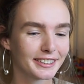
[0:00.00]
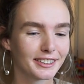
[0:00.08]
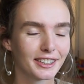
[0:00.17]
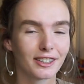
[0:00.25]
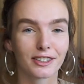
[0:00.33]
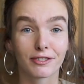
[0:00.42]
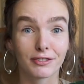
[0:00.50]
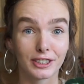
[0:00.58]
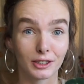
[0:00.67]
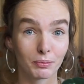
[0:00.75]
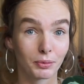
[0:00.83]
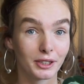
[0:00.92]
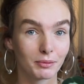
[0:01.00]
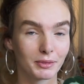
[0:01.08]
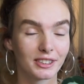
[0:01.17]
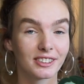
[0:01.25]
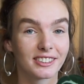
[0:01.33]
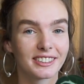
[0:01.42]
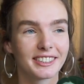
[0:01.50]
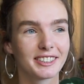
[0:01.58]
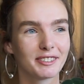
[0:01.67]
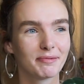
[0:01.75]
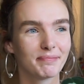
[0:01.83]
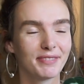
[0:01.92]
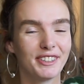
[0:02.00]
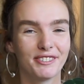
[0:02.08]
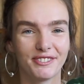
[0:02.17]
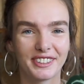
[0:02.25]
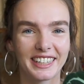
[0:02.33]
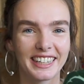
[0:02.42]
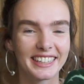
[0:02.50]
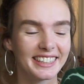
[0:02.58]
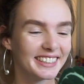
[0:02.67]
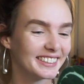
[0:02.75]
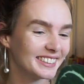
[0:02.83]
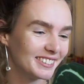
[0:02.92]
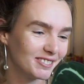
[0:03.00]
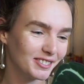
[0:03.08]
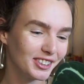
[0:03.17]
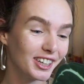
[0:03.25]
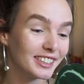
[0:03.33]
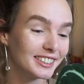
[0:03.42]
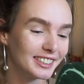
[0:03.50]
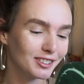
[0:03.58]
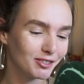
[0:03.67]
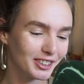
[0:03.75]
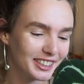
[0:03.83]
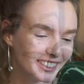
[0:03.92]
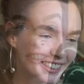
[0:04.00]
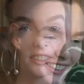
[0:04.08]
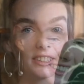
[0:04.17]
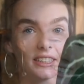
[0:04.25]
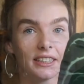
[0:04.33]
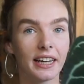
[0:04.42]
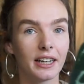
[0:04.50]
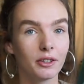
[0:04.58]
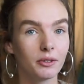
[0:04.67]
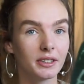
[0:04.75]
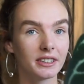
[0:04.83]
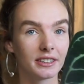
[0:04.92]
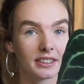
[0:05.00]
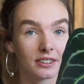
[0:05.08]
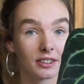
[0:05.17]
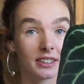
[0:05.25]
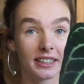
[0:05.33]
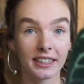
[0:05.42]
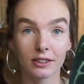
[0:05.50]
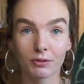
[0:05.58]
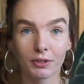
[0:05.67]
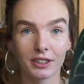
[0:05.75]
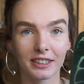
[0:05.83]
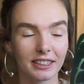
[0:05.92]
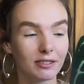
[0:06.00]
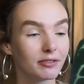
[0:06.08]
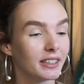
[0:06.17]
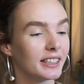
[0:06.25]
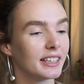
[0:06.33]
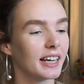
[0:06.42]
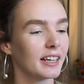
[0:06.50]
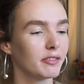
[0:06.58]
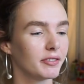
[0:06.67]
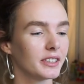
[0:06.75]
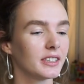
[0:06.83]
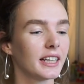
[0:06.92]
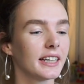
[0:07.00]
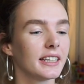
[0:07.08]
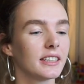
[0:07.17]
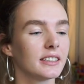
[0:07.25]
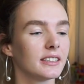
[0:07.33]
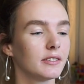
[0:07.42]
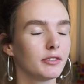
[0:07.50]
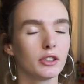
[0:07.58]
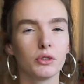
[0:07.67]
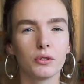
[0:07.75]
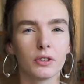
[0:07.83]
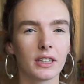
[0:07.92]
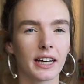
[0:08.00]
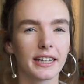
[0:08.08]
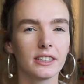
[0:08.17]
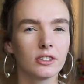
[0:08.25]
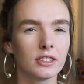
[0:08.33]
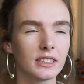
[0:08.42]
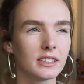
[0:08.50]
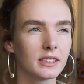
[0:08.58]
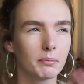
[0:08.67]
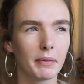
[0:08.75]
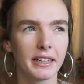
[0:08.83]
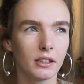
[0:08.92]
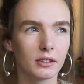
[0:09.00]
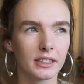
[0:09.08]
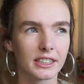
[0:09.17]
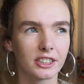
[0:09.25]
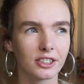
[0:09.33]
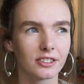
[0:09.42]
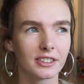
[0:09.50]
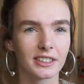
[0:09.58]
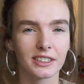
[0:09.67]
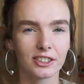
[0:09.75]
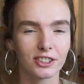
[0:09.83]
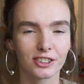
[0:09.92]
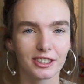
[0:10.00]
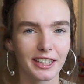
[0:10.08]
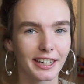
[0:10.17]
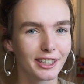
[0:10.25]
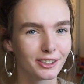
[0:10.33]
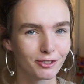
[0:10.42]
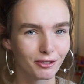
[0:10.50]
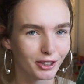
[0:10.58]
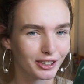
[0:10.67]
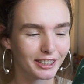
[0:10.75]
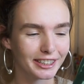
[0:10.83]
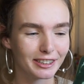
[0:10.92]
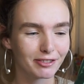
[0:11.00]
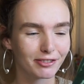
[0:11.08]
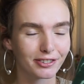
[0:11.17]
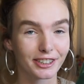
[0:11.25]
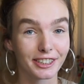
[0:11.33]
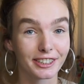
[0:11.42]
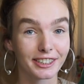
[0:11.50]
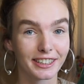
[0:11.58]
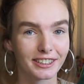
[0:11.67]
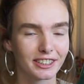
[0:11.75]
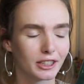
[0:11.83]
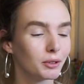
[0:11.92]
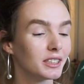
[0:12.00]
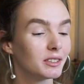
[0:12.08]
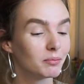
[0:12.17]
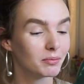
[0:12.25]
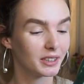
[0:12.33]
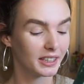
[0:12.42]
a lot of disappointment when I got this one. You can see now it only has 1 leaf, and I feel like if you look online you see it in many collections that it's just like a 1 leaf anthurium.